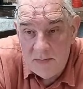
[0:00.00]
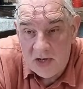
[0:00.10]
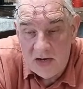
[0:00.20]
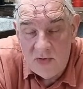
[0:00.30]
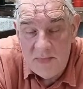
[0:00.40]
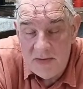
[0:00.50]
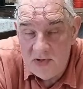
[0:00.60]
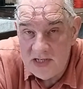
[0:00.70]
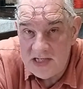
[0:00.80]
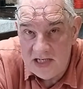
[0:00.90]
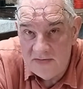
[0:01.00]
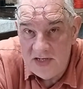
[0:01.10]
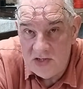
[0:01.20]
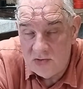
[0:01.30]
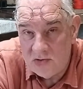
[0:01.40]
but I remember the
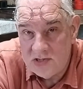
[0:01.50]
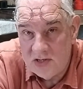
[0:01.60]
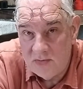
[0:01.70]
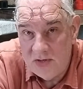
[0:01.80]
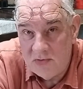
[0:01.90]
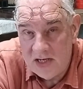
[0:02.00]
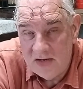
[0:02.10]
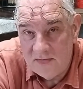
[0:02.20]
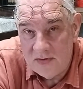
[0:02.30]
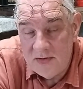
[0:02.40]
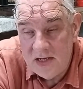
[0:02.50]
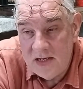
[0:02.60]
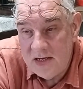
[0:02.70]
safety talks that we were given